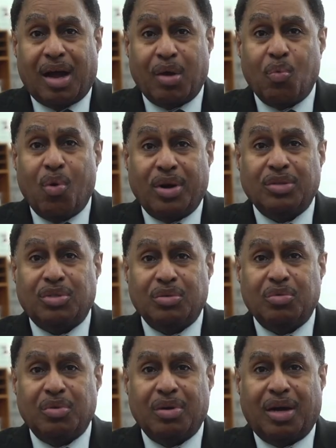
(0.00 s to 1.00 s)
I wanted
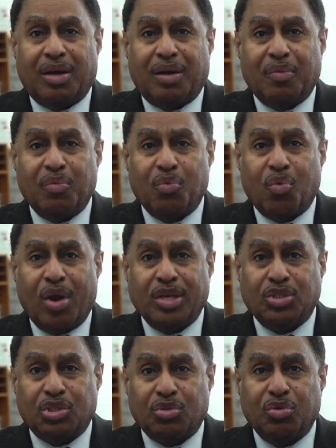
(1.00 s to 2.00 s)
to
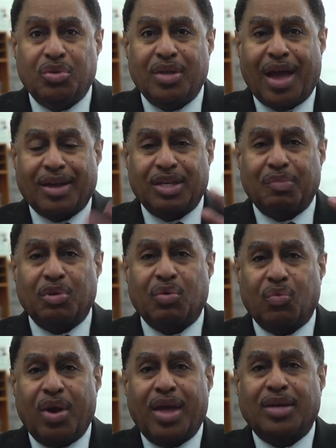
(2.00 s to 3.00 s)
rise through the
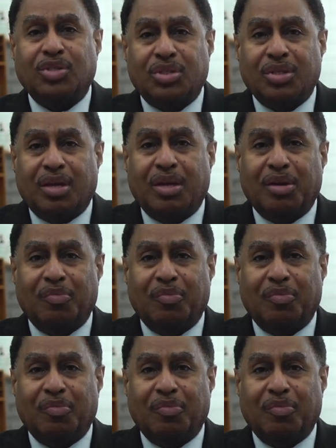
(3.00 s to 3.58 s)
academic ranks